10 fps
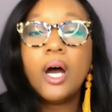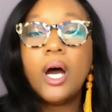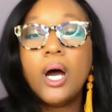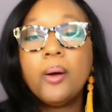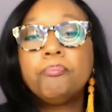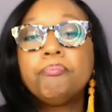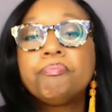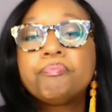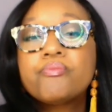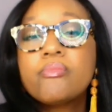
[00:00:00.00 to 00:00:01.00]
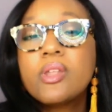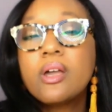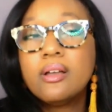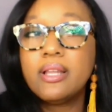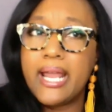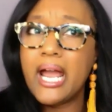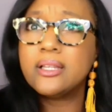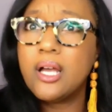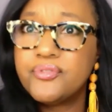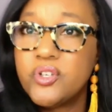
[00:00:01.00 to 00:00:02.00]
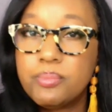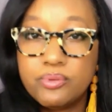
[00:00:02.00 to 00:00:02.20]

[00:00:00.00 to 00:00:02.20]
Like, I love you,